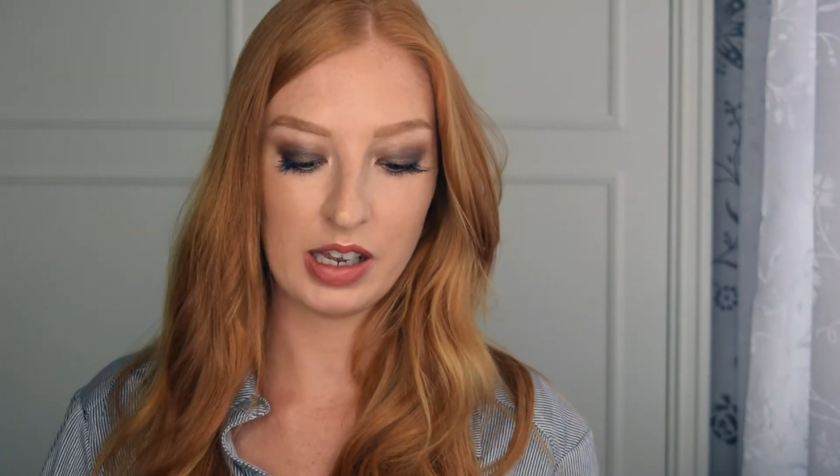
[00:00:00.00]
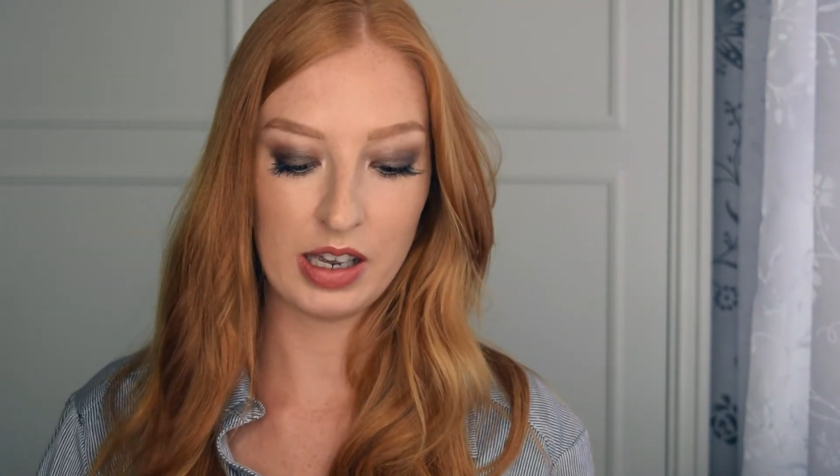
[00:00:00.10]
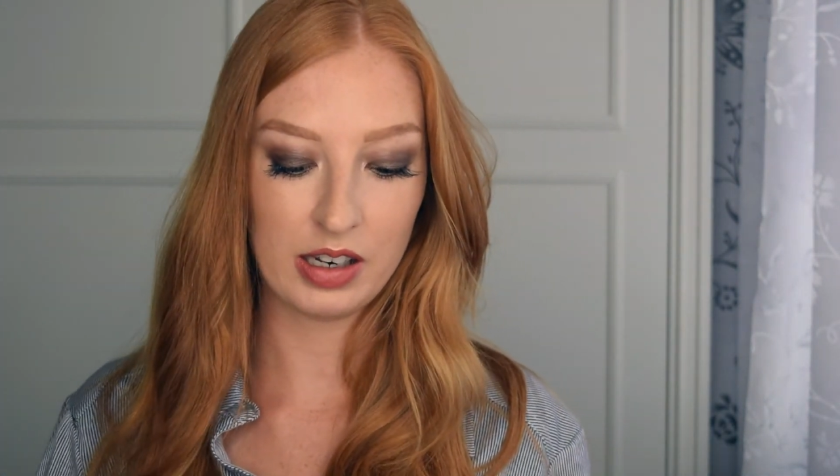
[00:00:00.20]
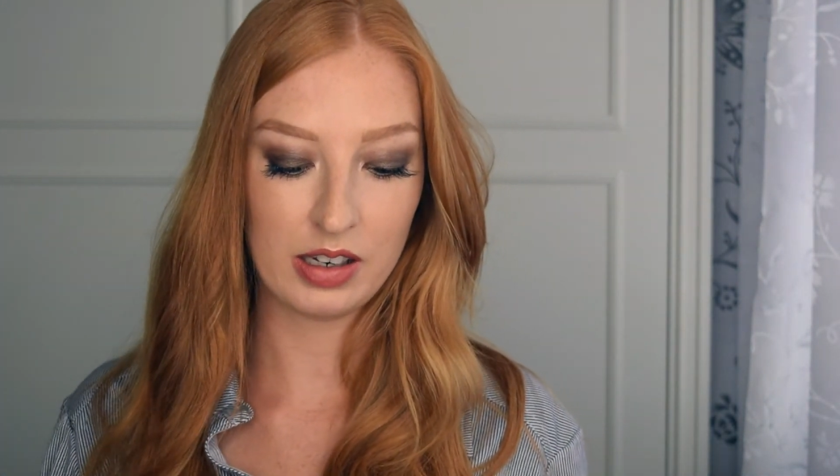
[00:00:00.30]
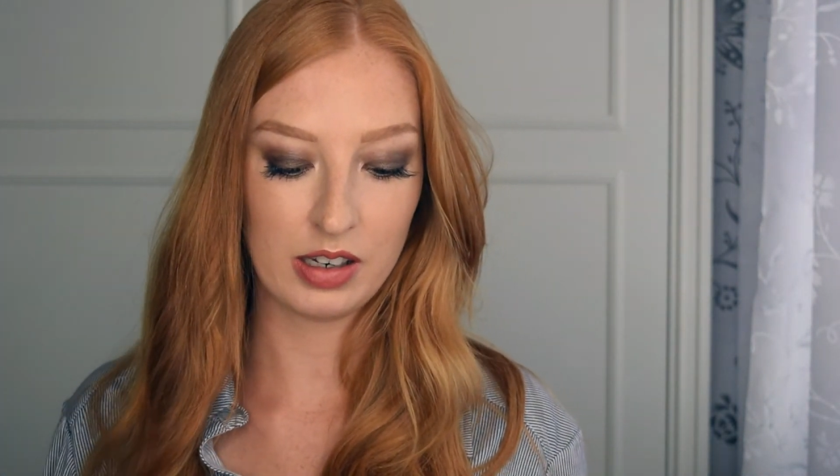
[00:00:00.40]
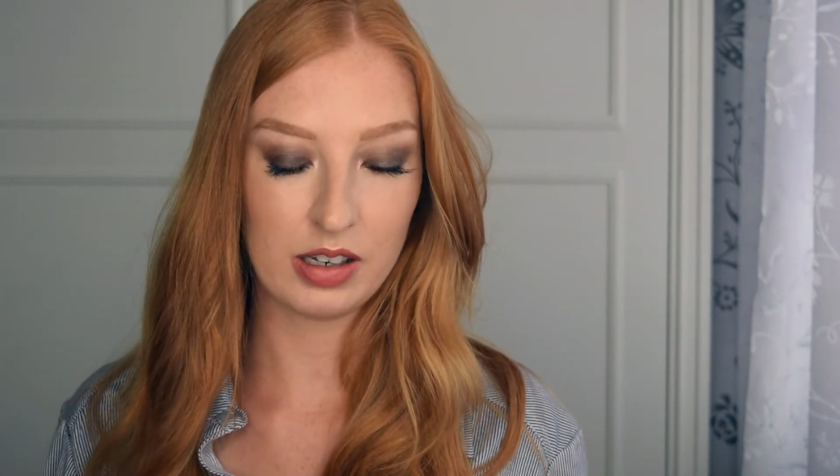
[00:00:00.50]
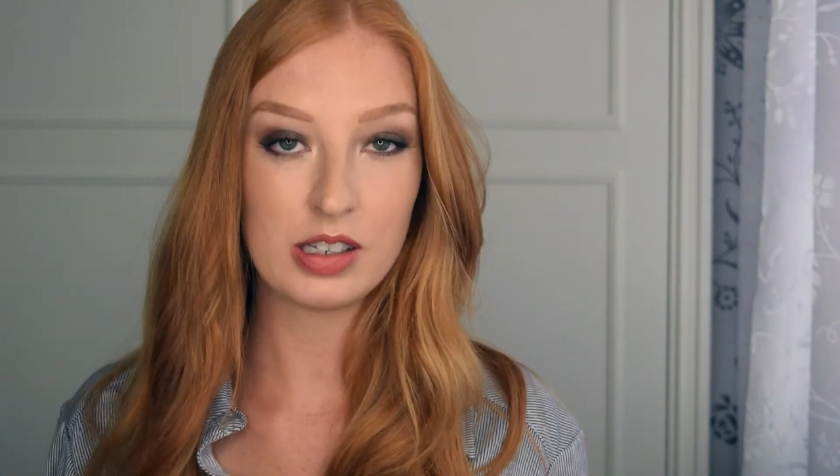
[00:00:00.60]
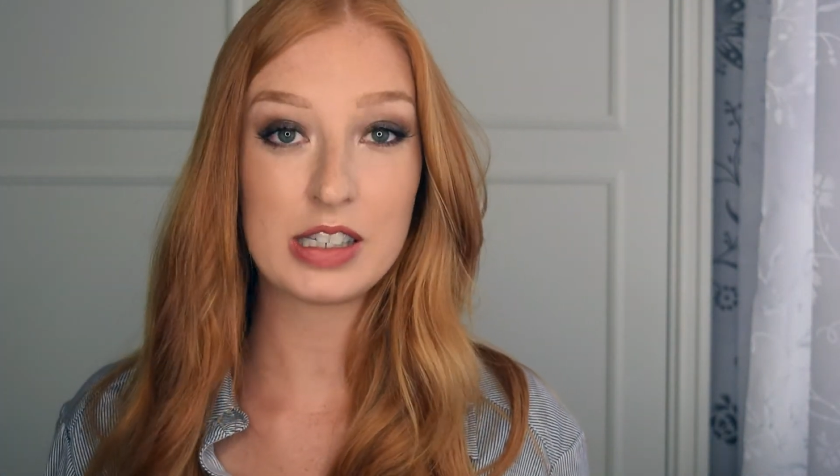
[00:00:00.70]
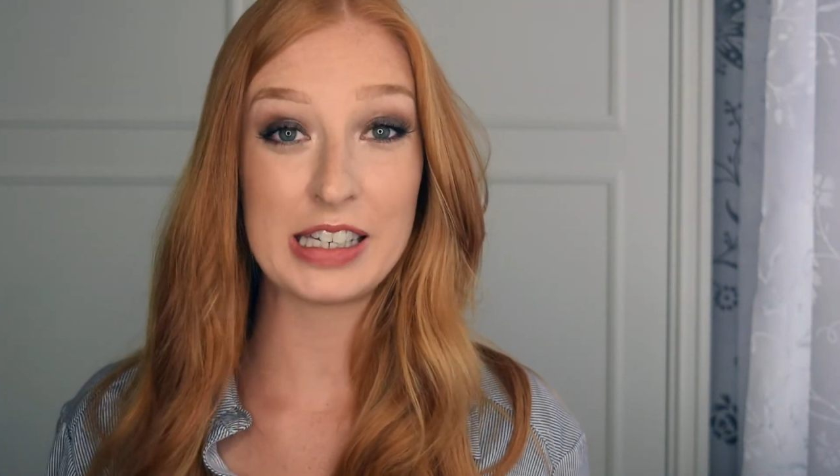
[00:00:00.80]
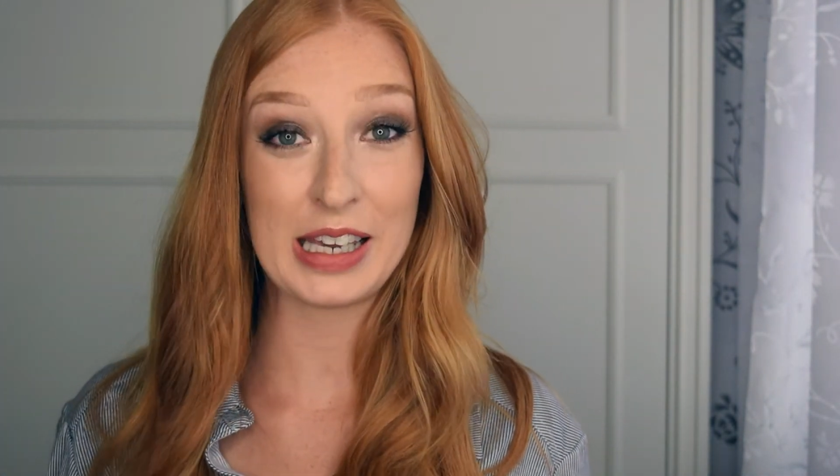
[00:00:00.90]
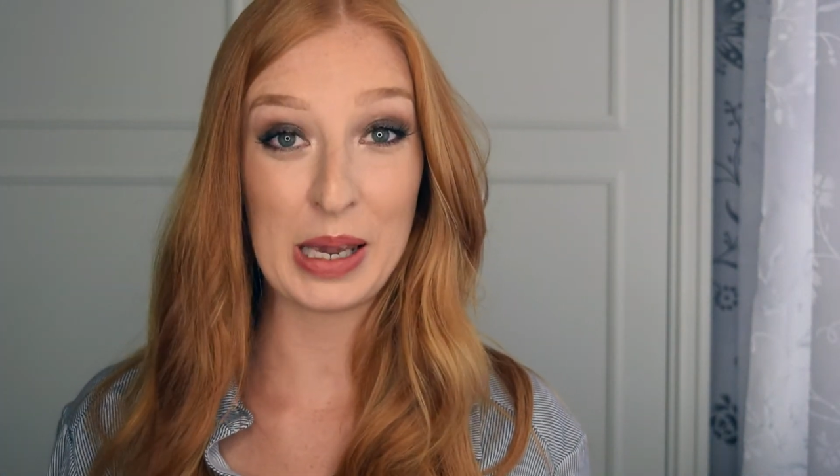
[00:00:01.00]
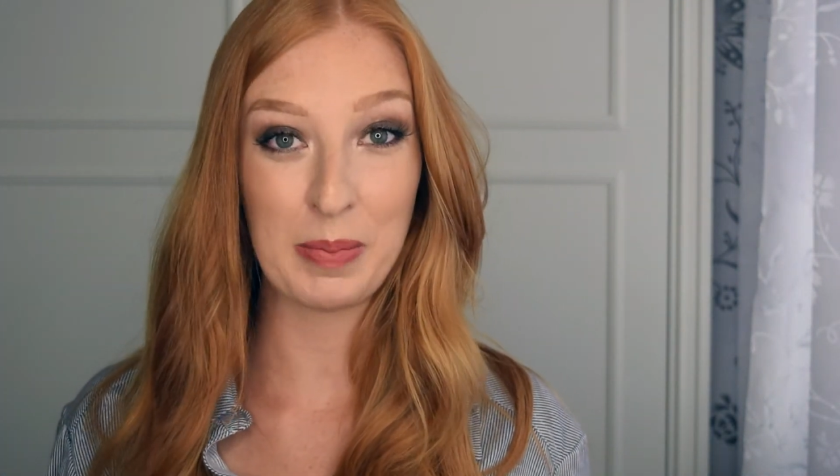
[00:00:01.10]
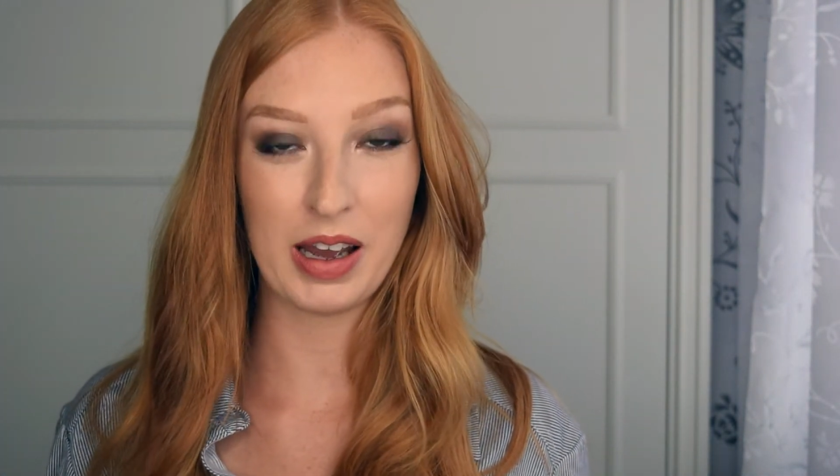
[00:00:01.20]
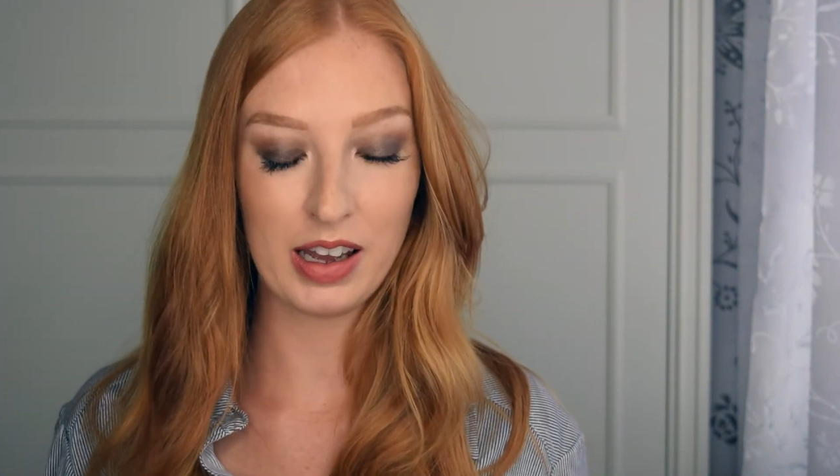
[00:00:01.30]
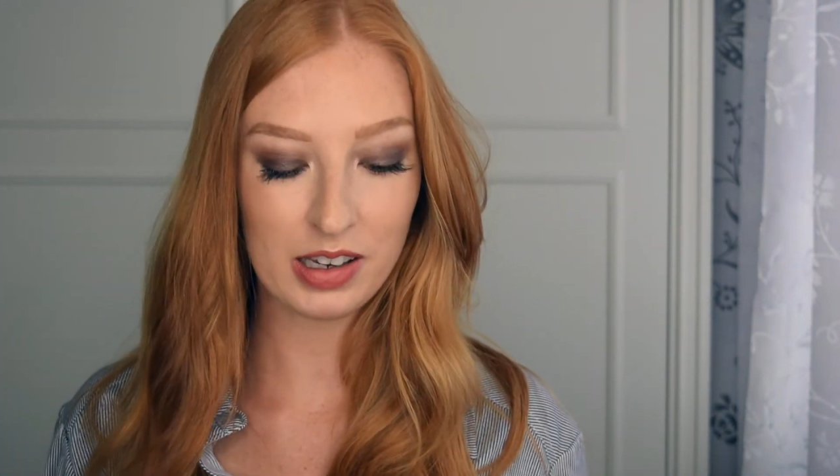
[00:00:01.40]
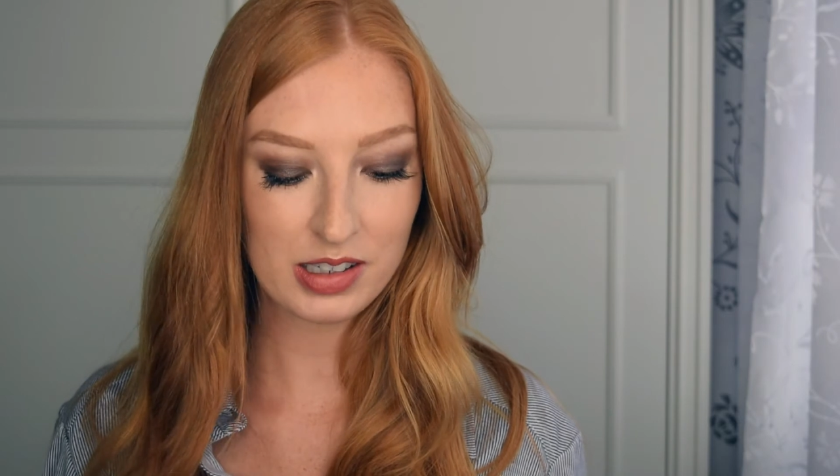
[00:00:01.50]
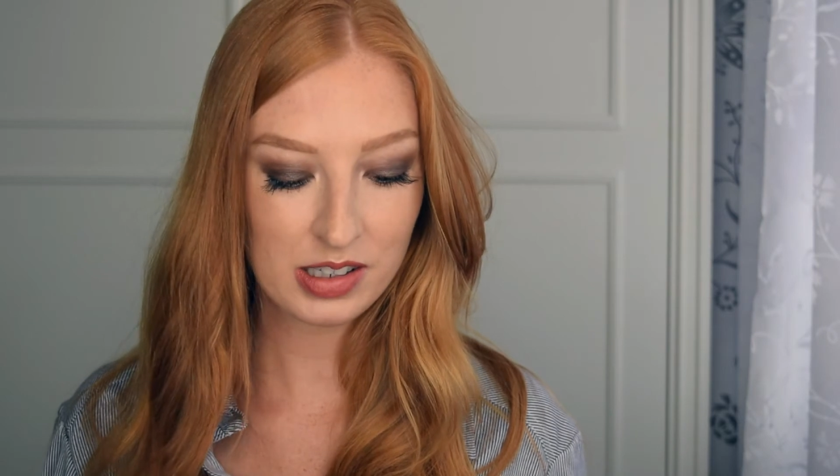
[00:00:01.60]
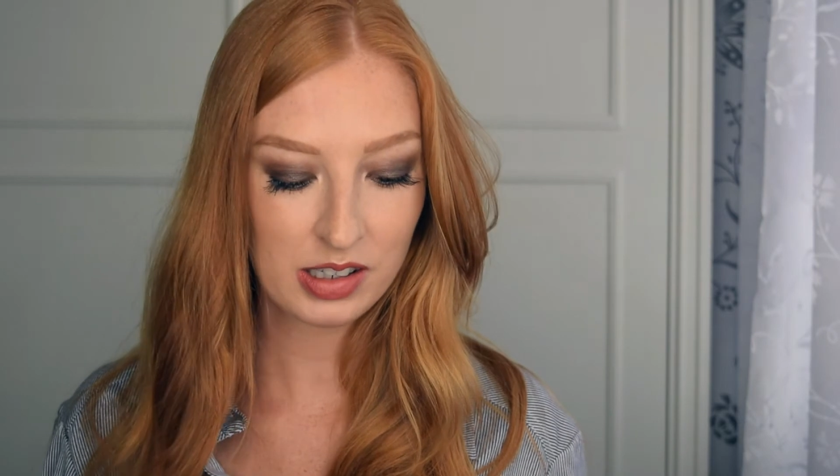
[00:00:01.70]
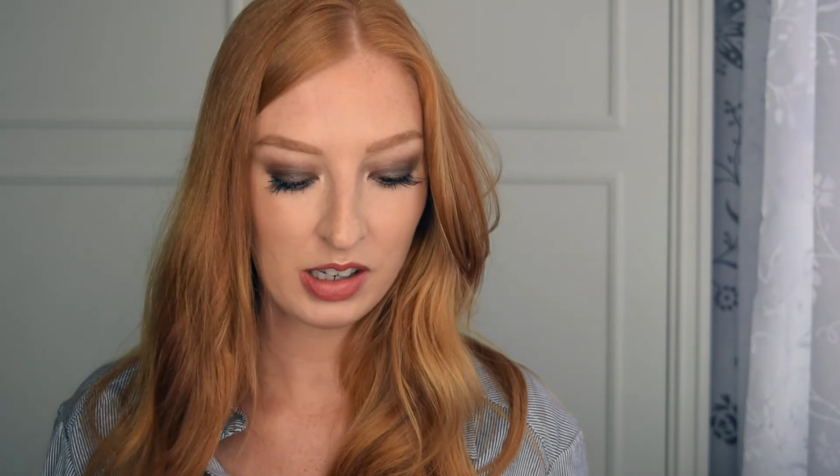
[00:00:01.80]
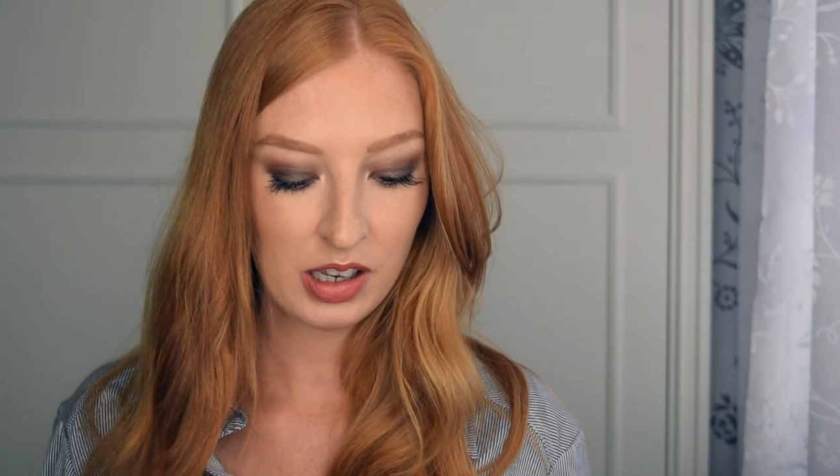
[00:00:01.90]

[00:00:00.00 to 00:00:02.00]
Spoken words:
in TK Maxx,